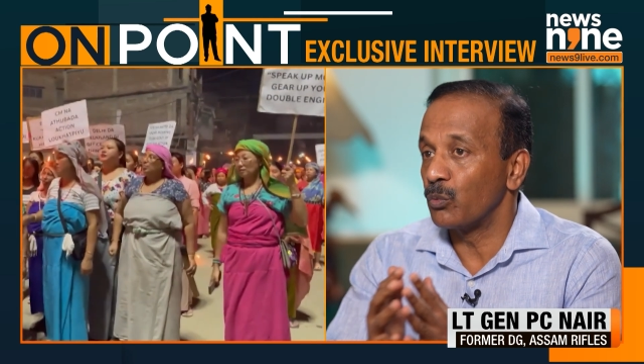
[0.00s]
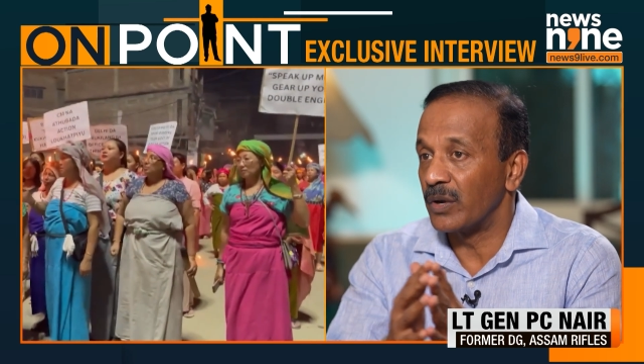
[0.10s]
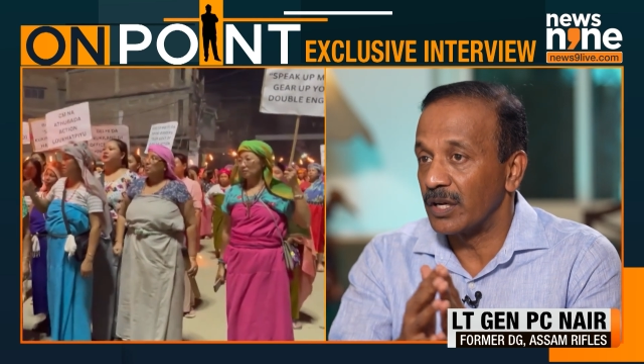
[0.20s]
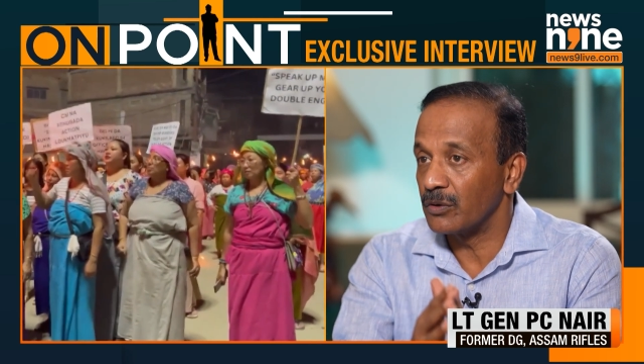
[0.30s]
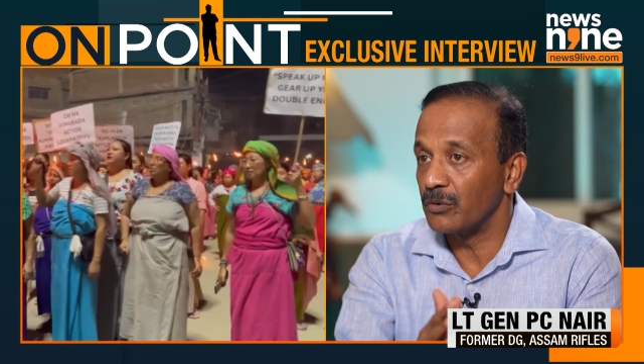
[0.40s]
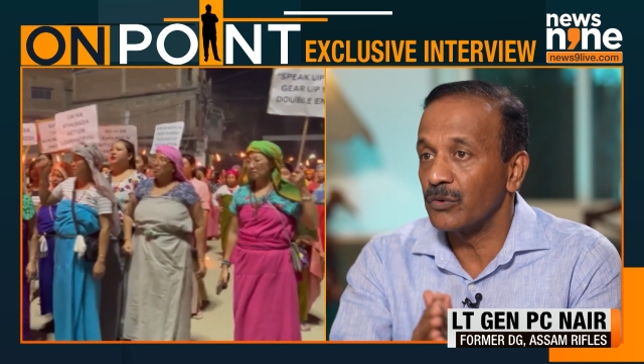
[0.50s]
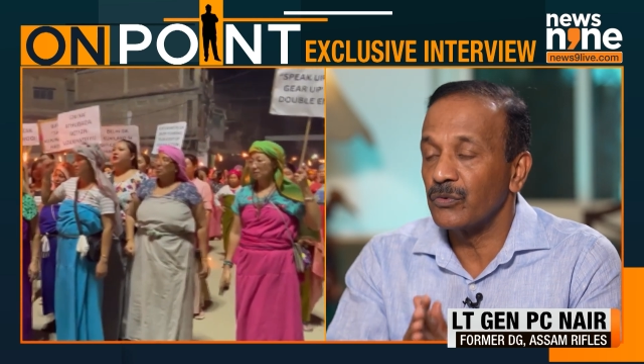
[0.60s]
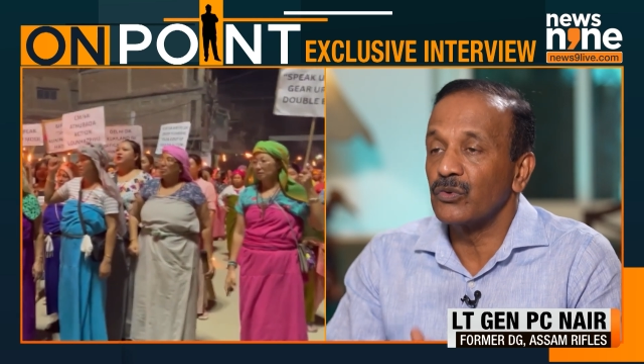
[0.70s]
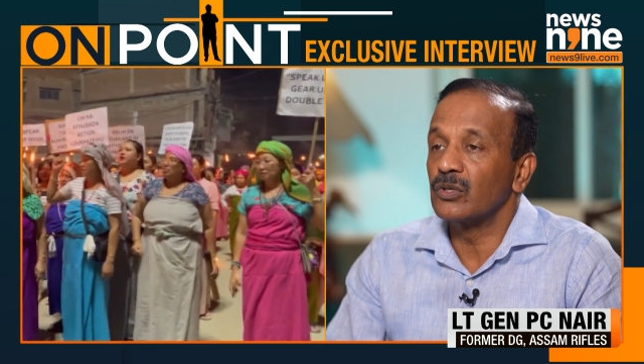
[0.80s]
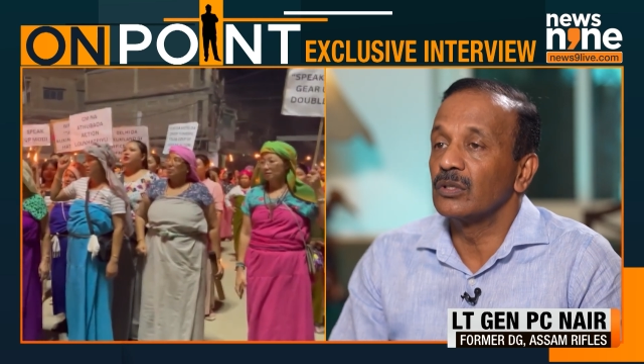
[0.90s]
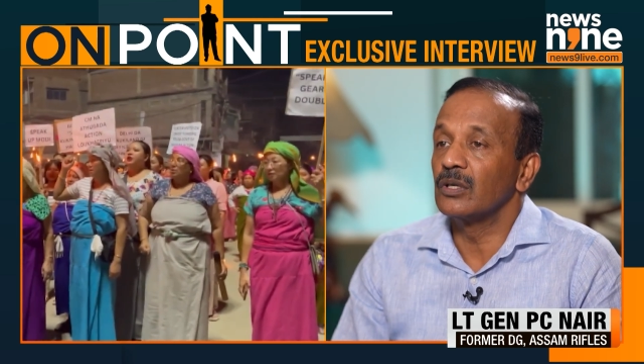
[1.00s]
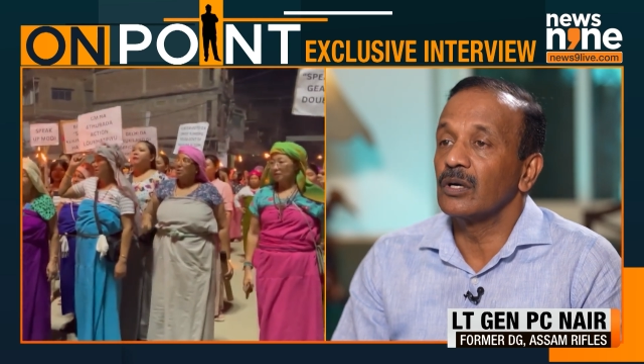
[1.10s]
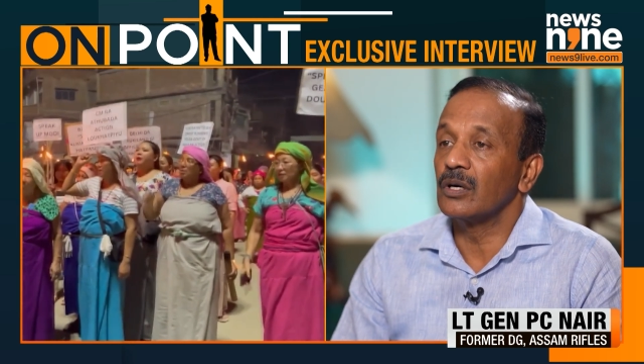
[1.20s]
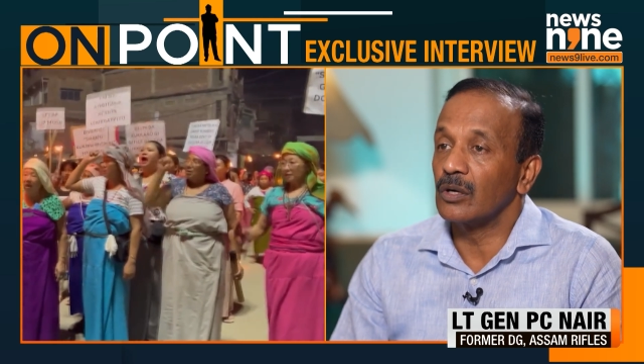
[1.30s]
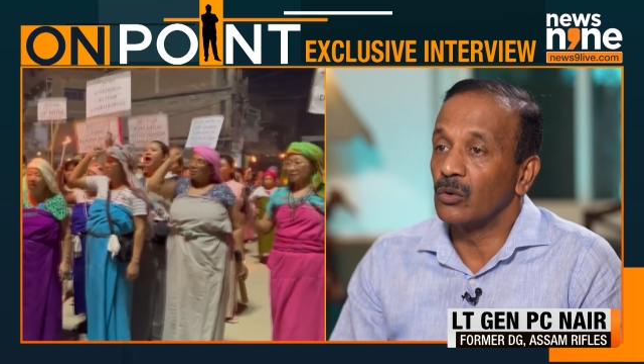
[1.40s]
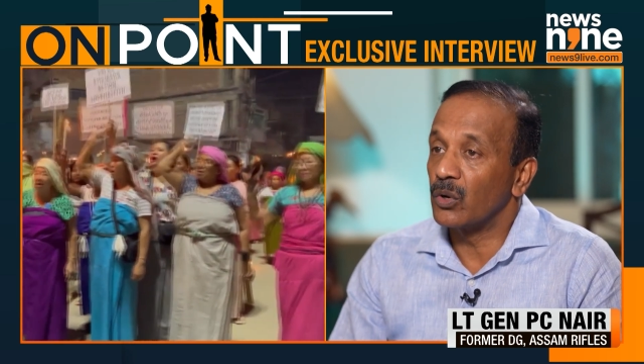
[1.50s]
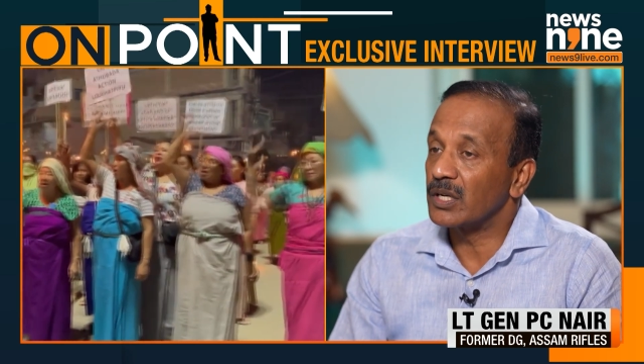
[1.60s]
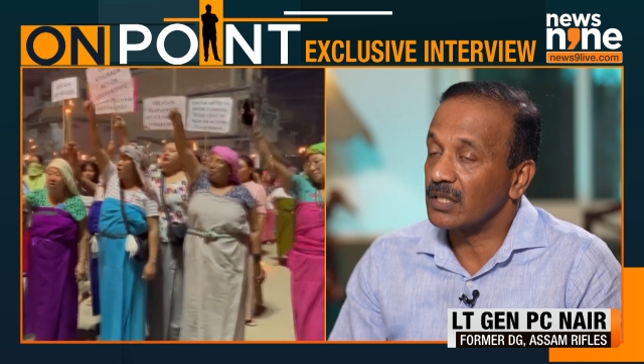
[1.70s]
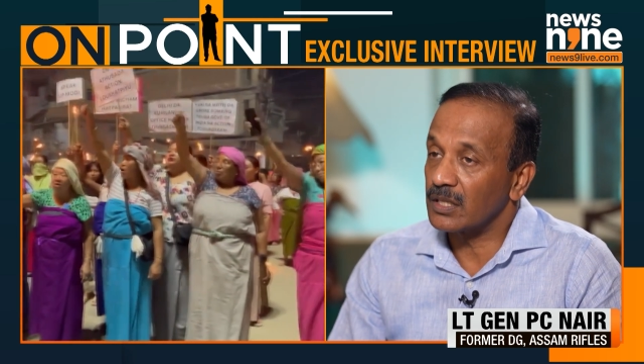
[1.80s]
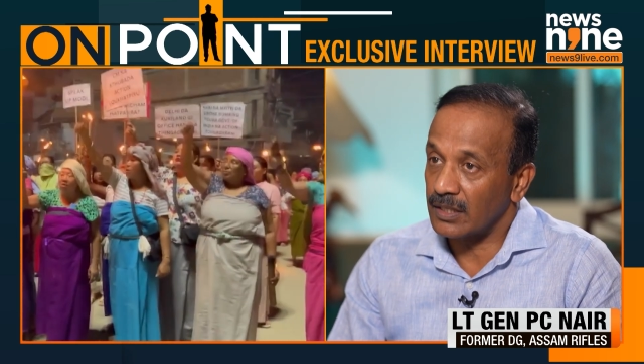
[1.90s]
whenever we would go
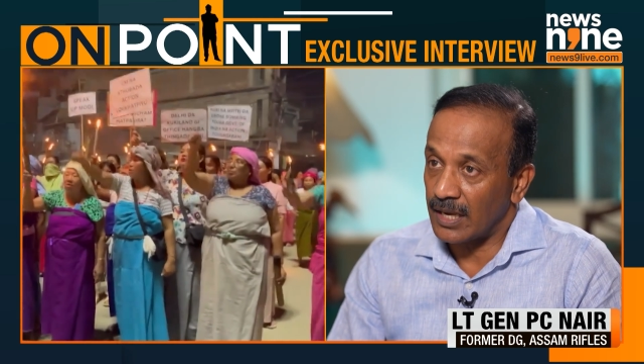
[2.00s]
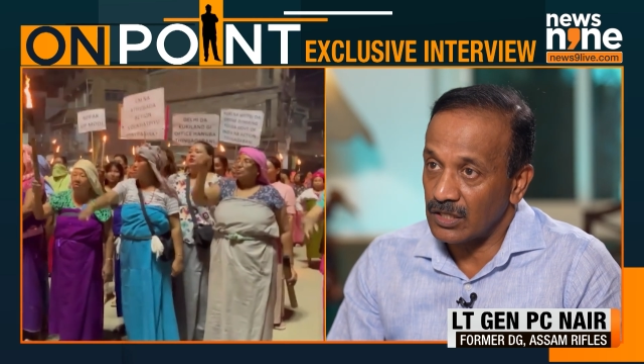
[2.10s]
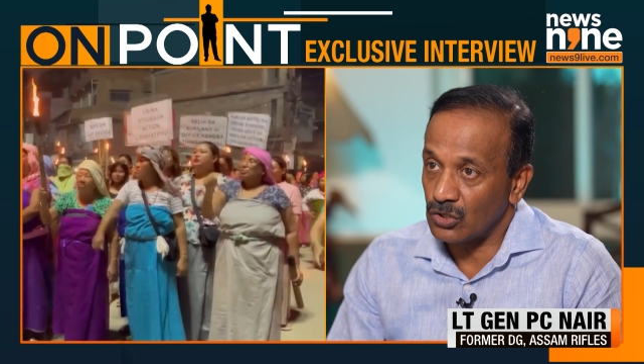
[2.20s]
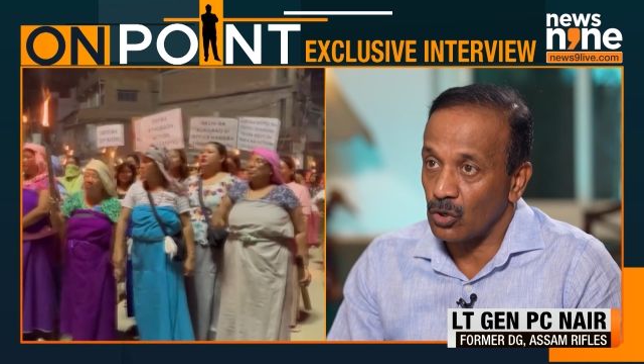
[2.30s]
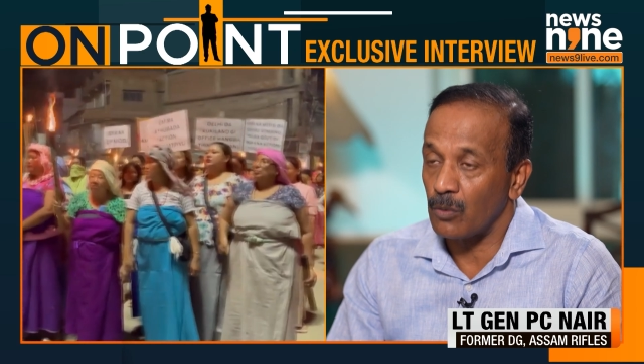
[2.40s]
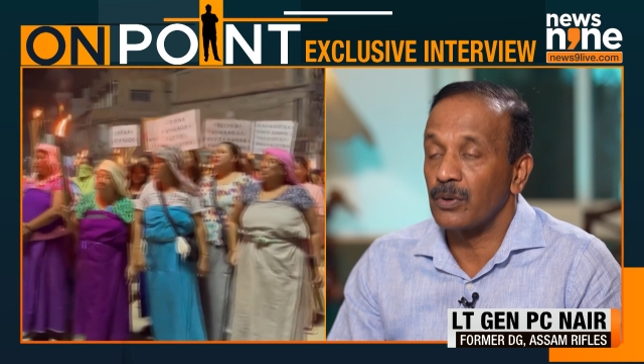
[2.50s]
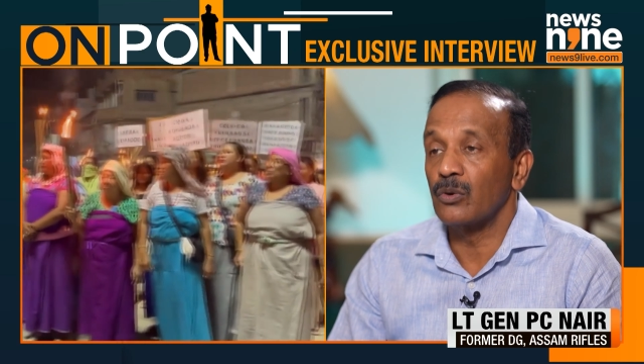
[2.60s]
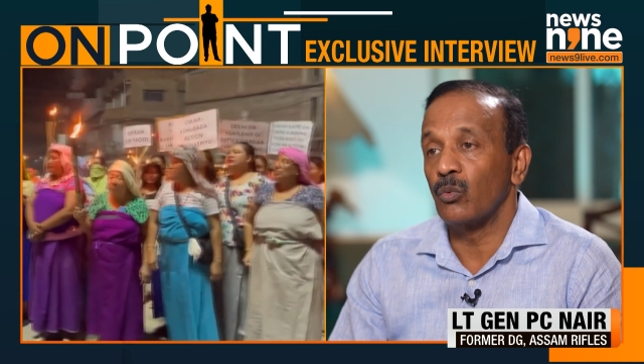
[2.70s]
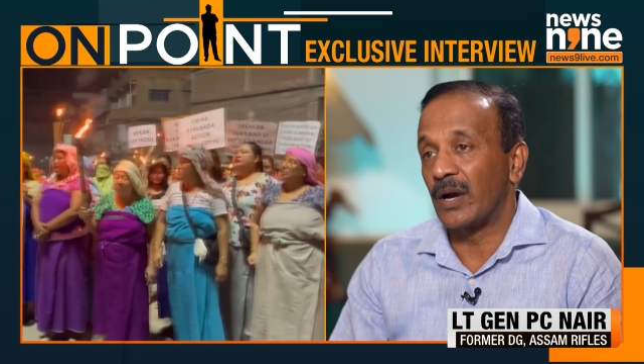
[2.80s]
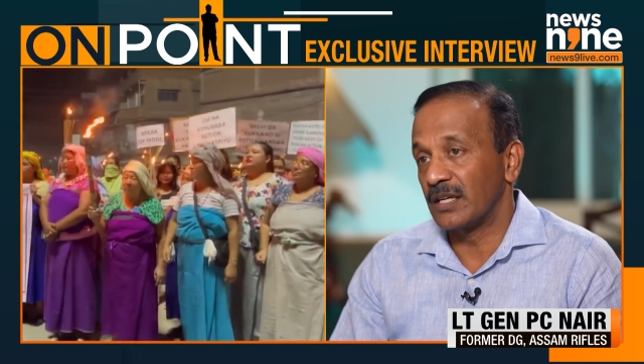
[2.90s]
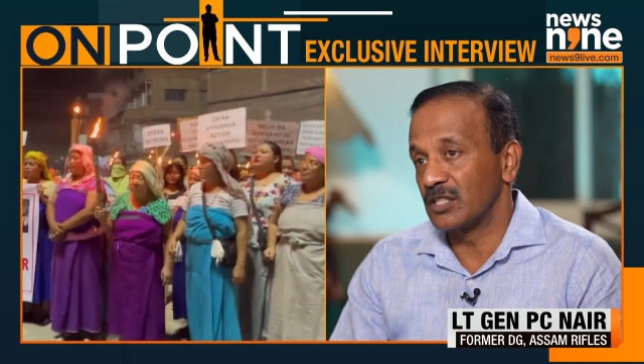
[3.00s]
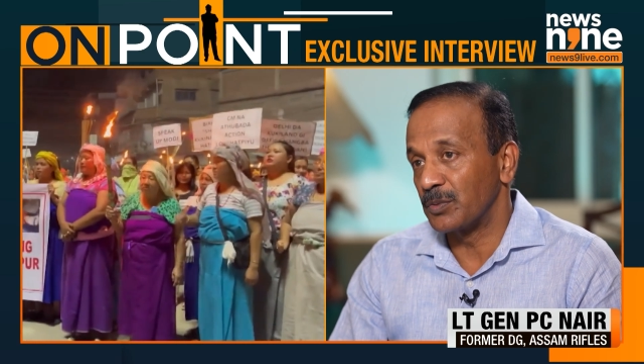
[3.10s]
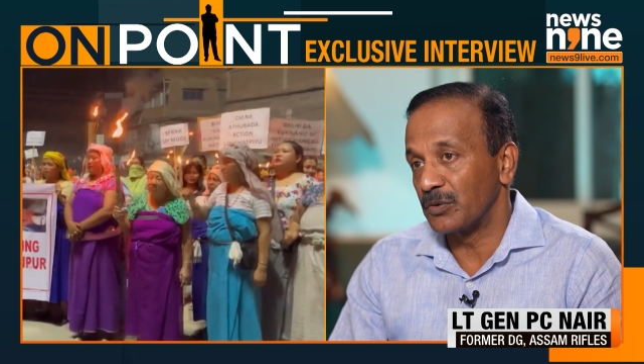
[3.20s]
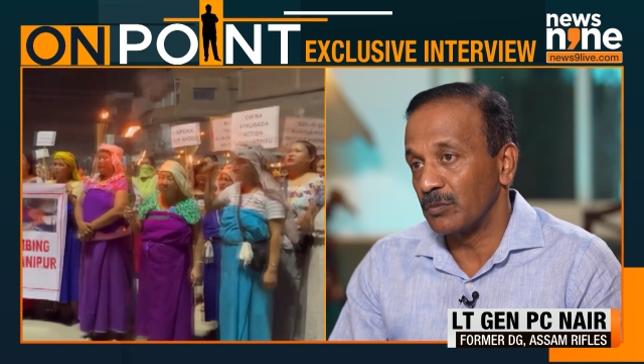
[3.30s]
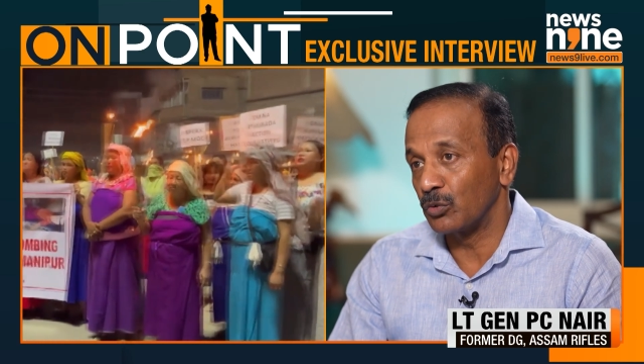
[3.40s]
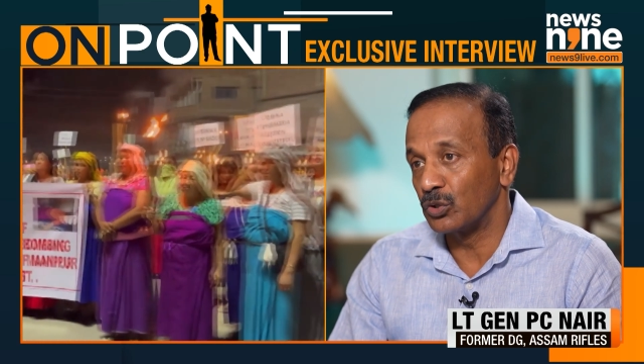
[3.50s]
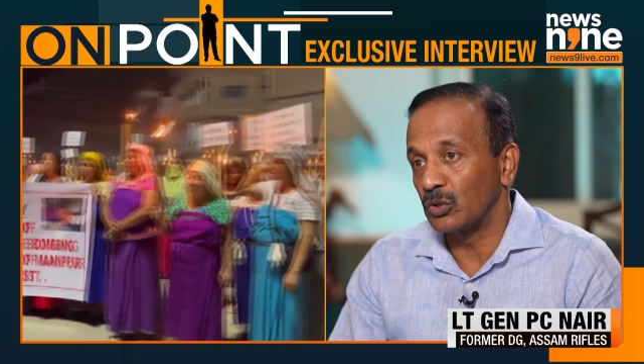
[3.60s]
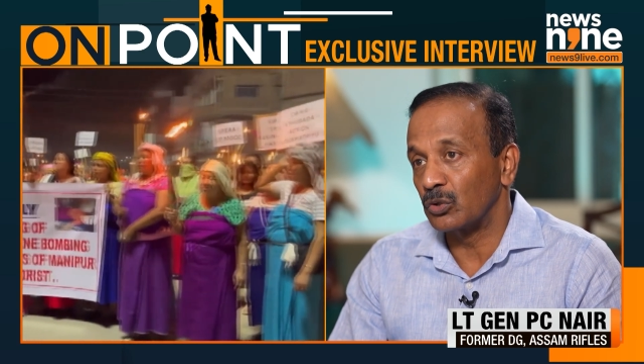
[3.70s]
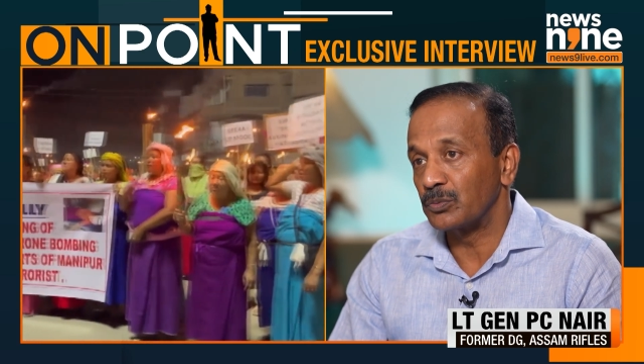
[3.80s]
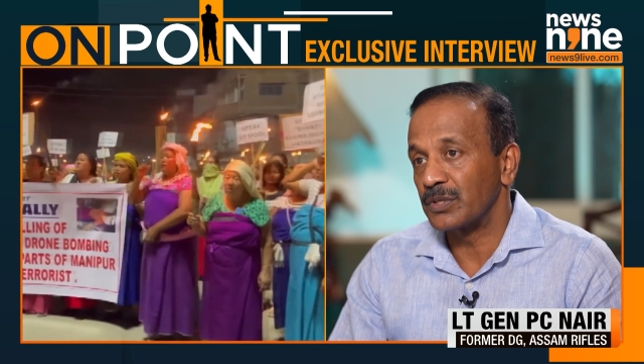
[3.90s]
and try and stop violence between both the
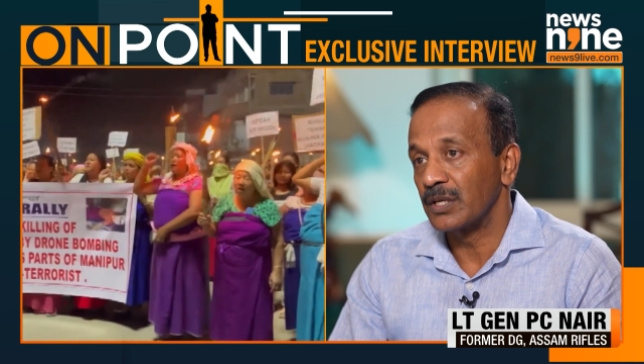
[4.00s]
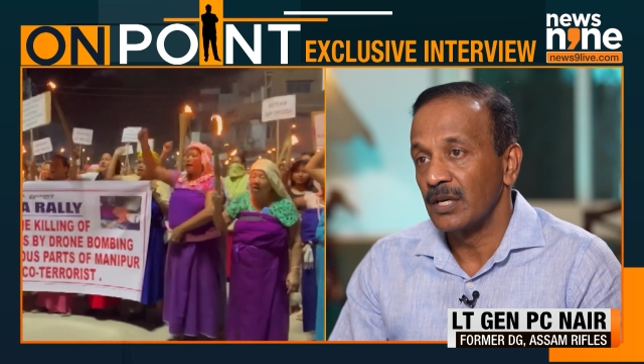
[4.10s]
groups,